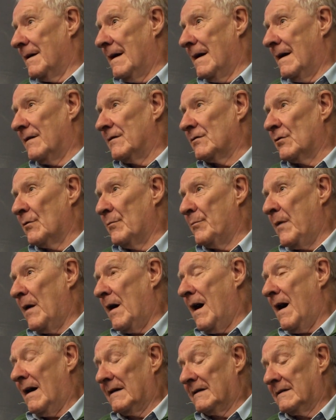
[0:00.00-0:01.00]
and the
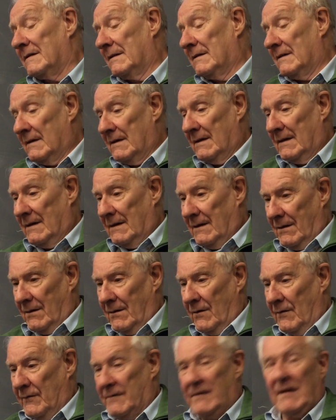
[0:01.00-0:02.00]
part
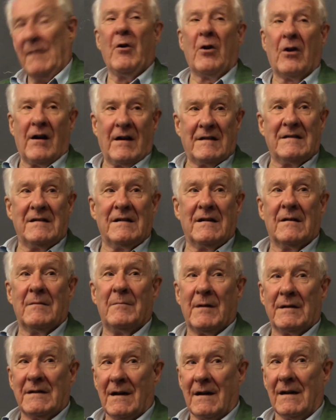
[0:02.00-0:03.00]
of democratic
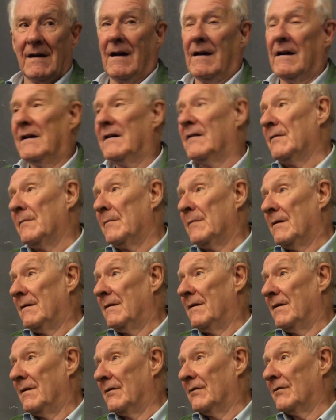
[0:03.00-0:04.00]
materialism,
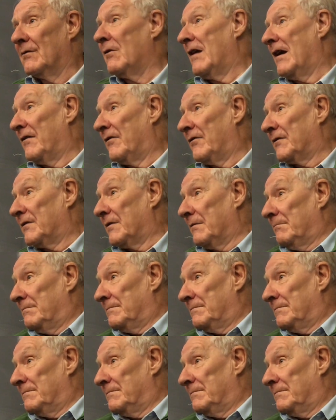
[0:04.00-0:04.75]
the left.